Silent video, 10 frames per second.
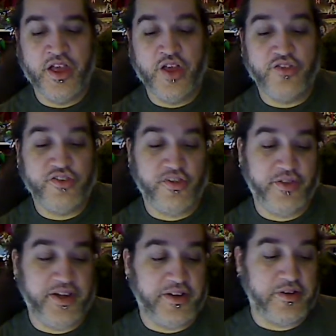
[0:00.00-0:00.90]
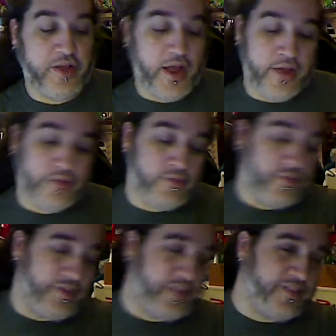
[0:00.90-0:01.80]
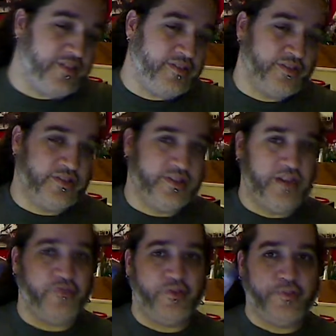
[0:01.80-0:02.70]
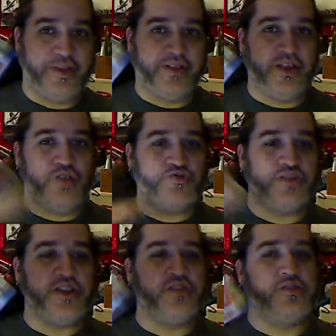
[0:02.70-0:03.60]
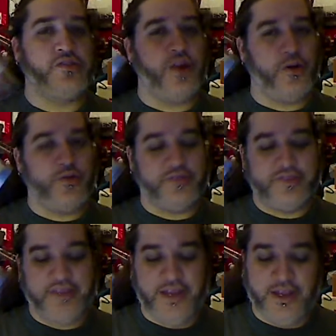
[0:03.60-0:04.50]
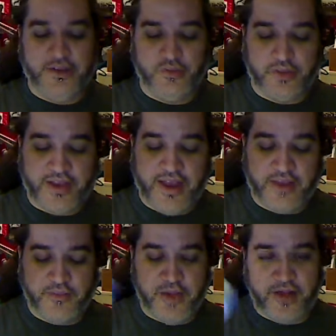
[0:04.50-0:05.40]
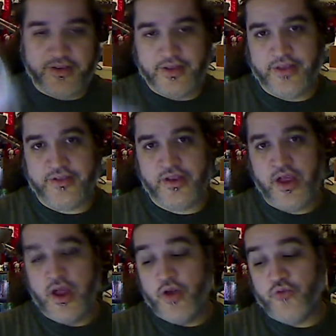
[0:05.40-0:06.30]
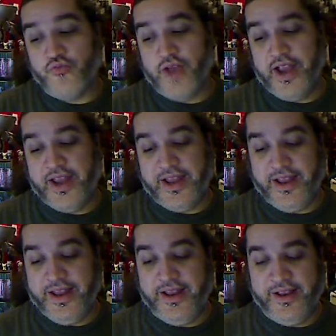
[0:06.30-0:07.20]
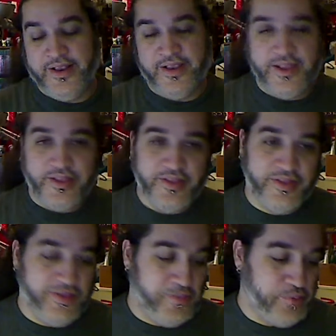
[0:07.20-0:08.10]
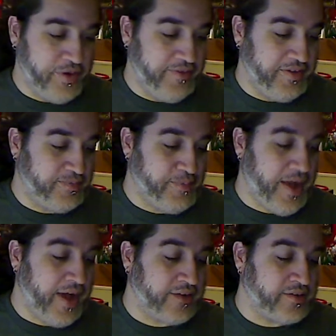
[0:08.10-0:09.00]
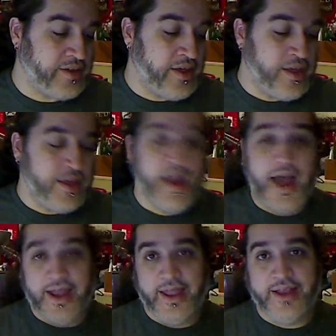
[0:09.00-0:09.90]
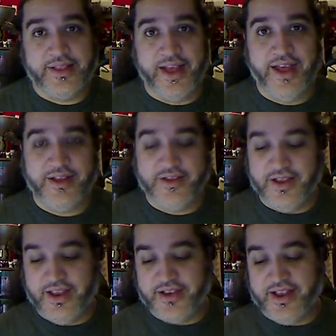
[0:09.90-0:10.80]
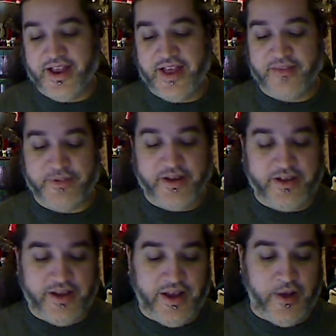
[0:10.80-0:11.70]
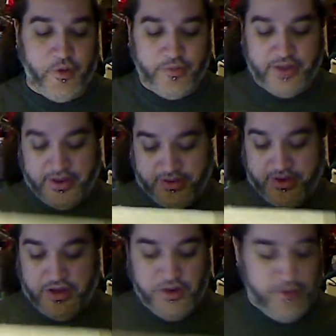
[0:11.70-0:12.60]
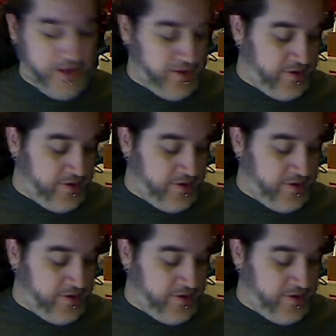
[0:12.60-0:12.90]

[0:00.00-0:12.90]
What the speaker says: So this is different because they usually don't tease what the next box is right in the previous box. I like that. I like that aspect, and I hope they continue it